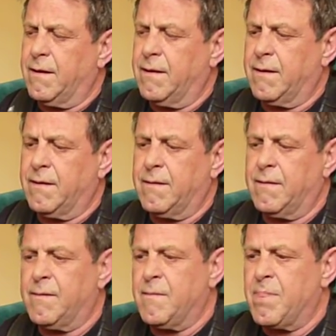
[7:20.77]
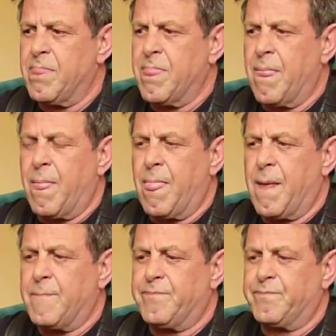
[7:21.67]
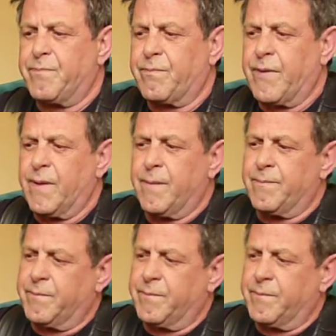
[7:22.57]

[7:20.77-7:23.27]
(silence)